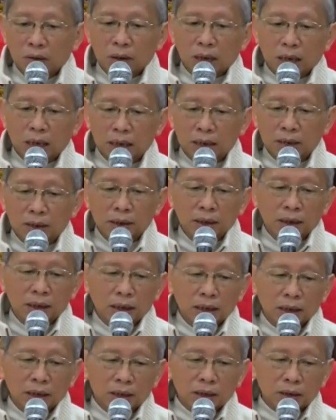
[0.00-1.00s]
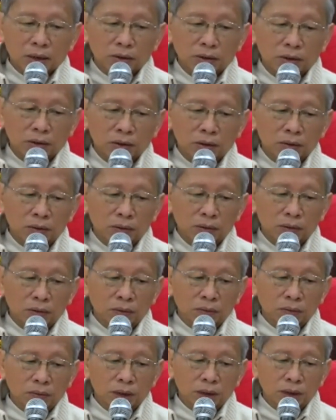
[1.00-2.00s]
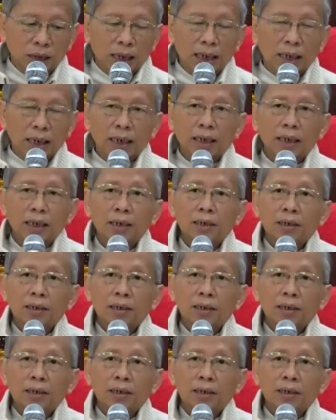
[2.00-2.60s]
Okay. So, the end.